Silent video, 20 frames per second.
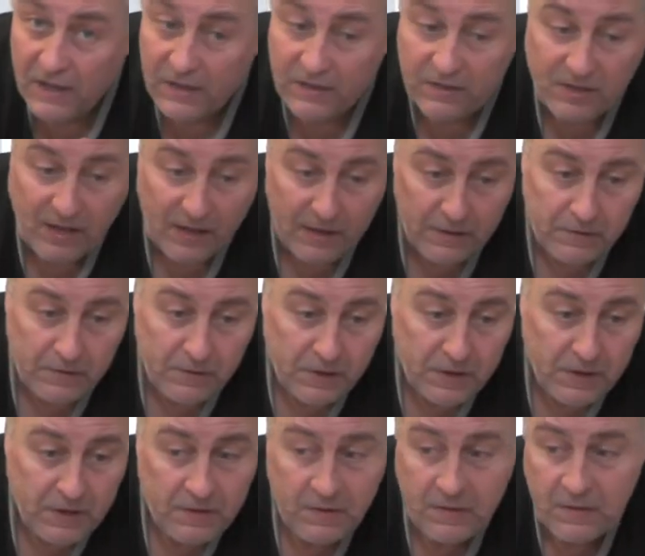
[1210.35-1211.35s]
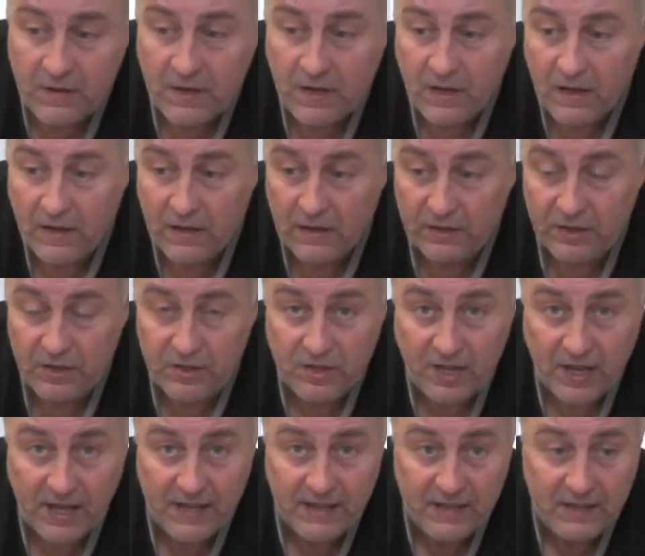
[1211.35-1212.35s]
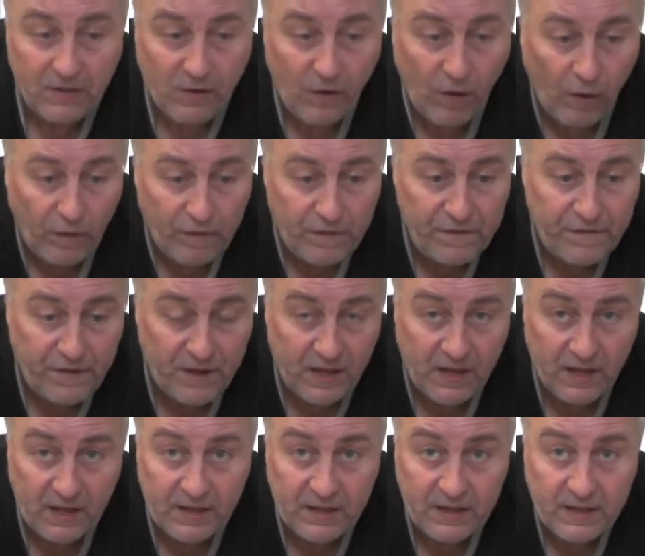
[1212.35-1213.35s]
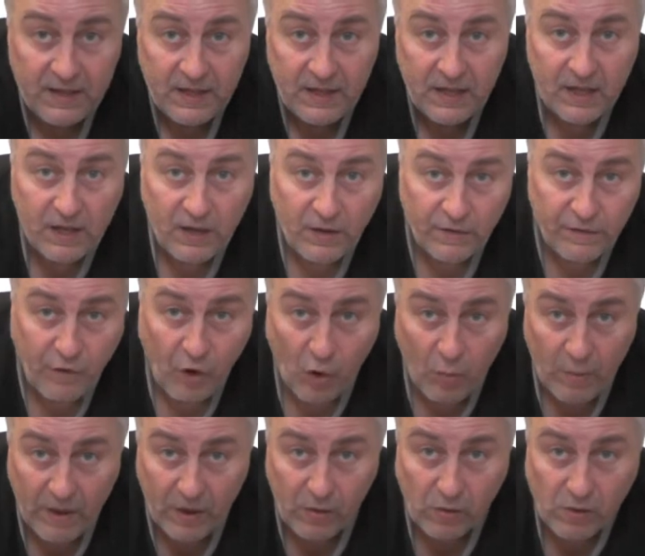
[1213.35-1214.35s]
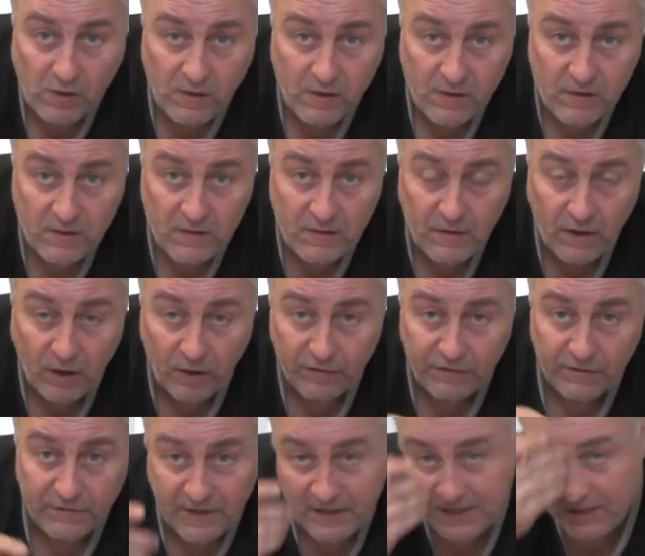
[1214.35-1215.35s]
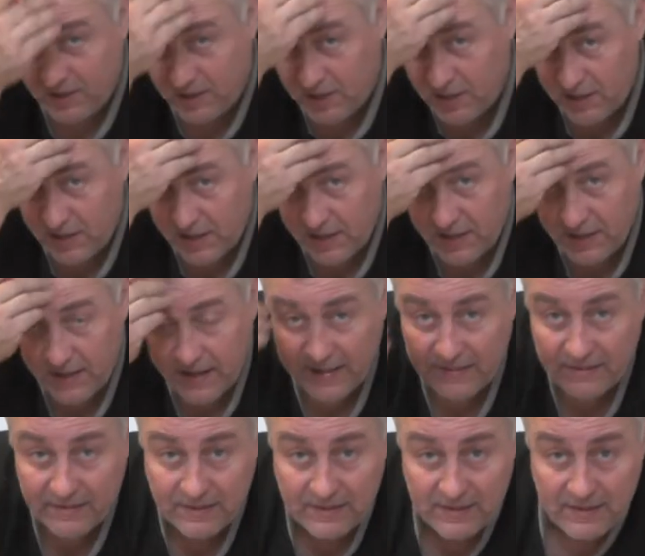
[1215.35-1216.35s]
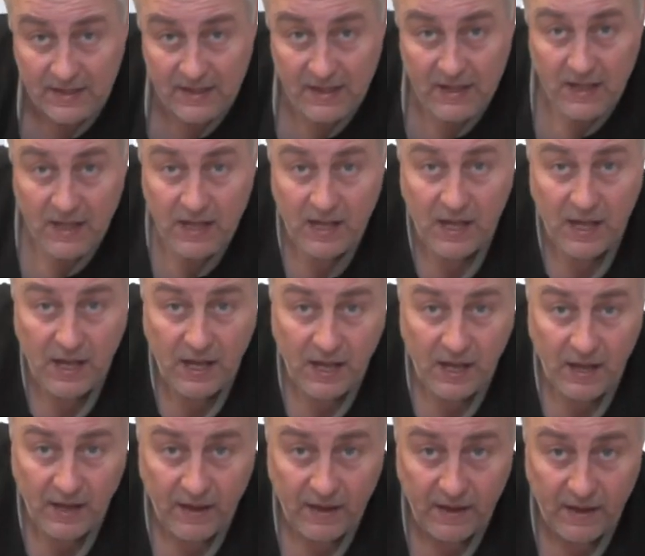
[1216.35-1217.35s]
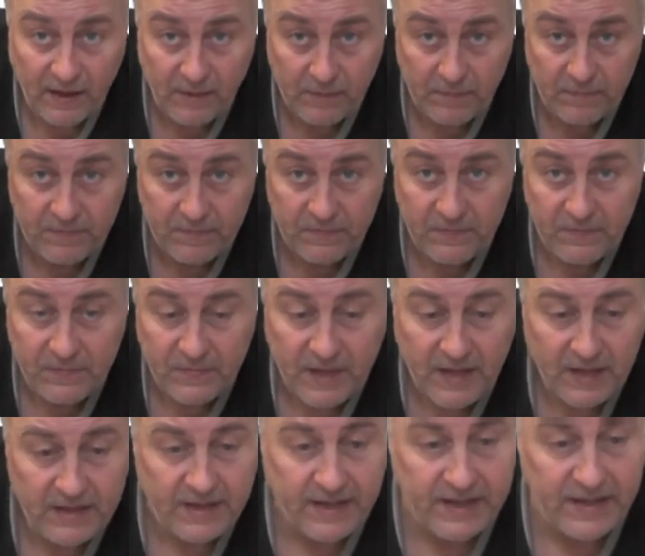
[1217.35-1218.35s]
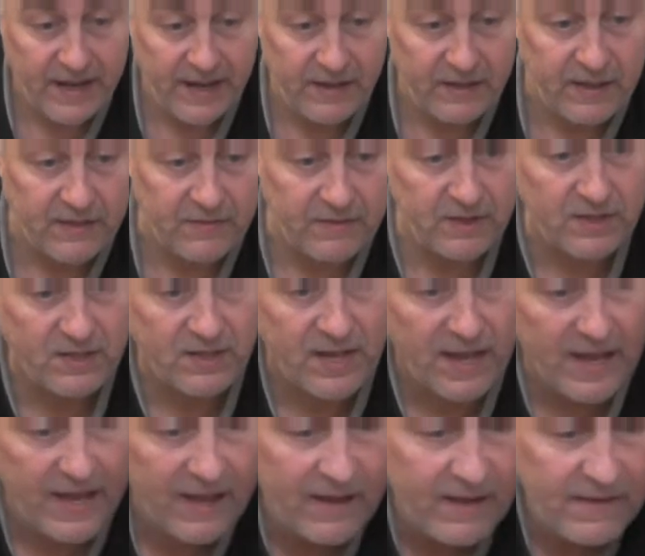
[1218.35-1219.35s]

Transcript: So I'll just take off 4 mil off of each length, and then that'll give us